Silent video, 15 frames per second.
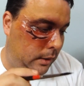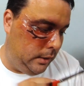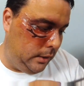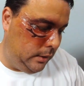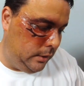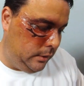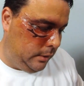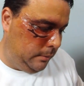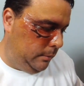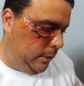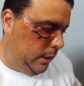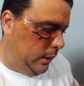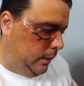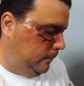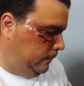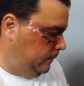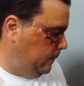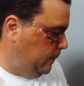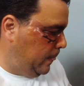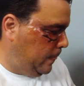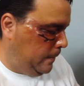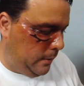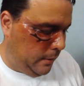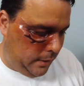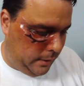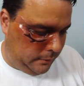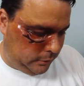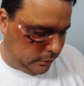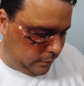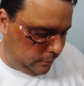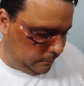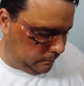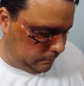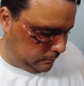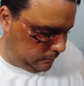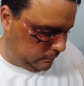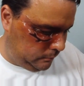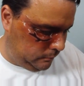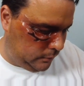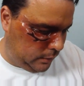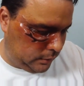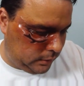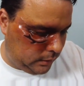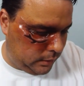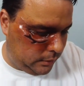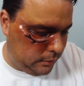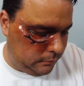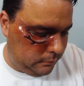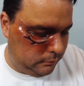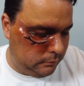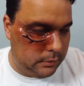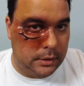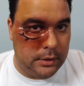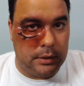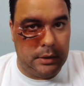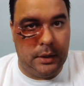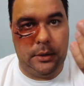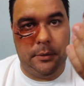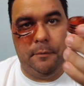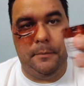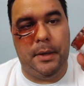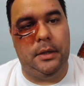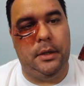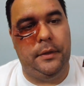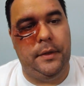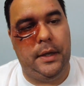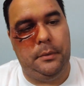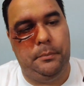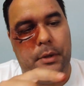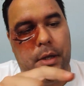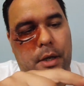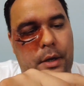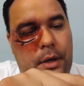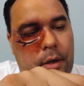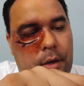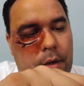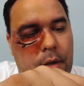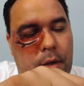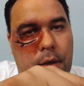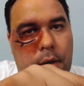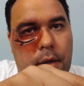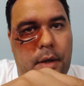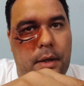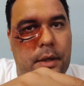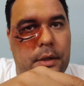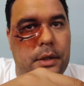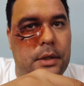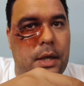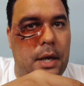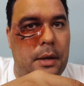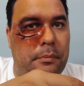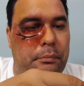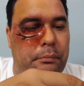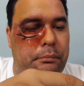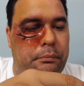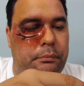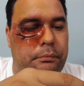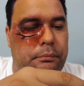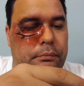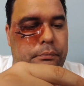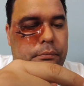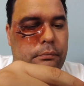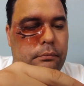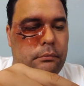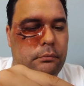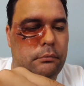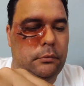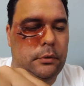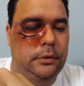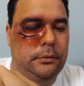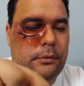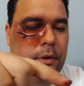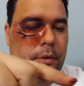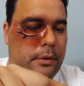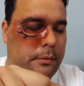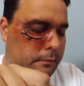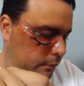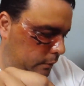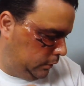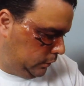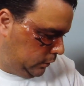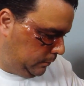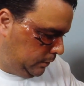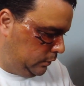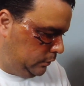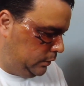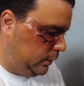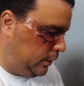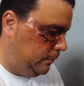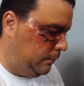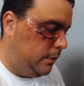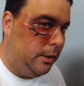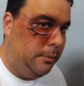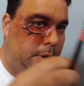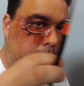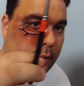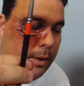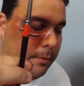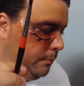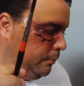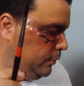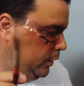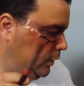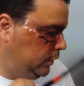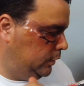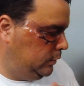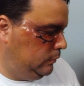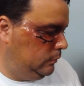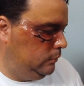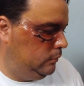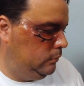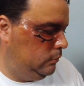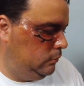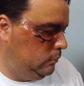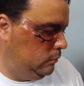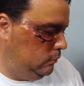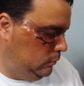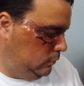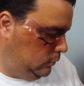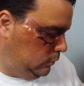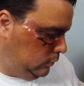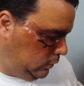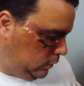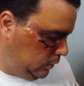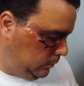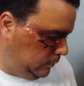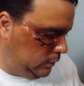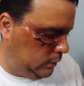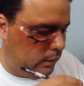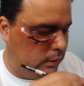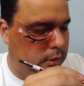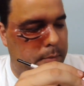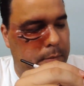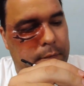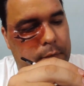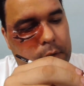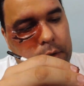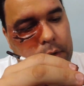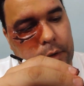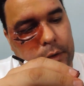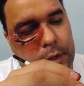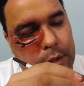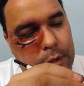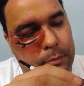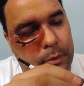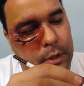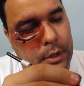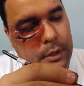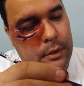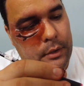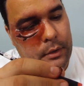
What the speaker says: it'll get meaty. All right. So next thing I do is I take some of my thick blood and I just kind of, well, you know what? First, let me do the same thing. I'm gonna grab the brush and I'm gonna take some of this thicker blood